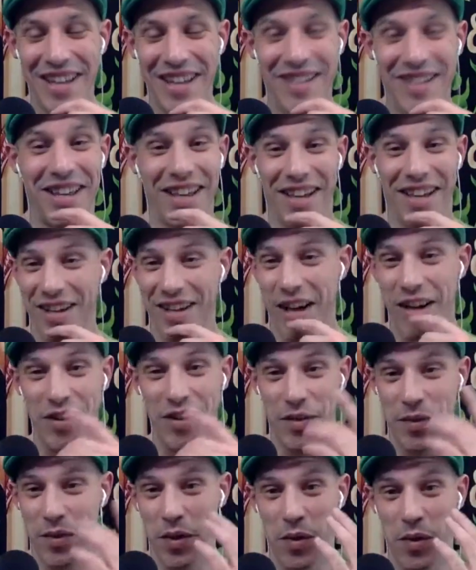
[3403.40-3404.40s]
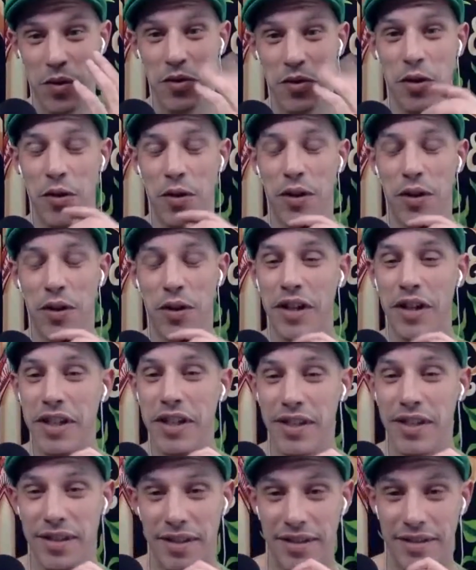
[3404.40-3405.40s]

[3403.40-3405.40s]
Yeah, I don't even know what crokinole is.